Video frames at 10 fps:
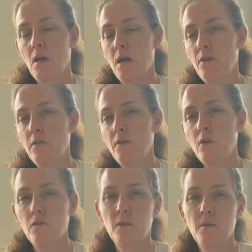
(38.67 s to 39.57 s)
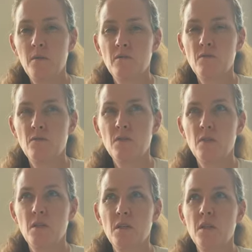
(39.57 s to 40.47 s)
I don't even know if anybody was really
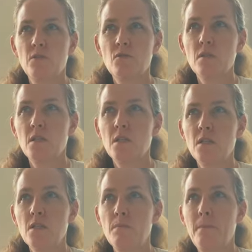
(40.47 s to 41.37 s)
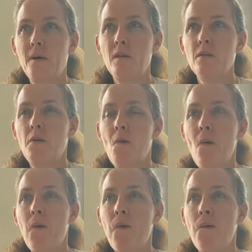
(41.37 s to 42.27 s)
like interested in this, but
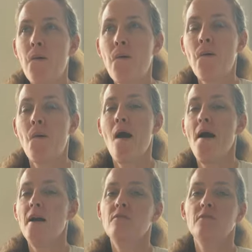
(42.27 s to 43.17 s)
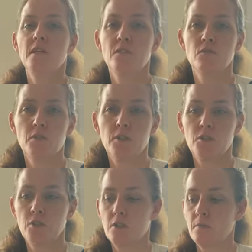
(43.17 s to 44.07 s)
I find
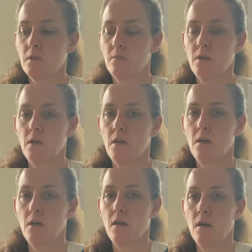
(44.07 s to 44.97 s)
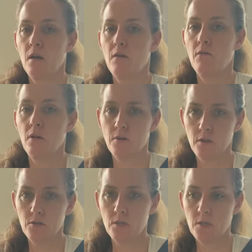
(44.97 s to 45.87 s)
relationships to be very
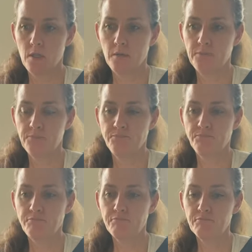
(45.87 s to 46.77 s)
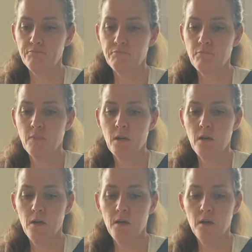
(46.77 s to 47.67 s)
interesting.
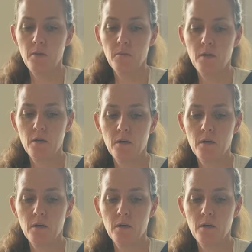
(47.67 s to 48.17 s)
And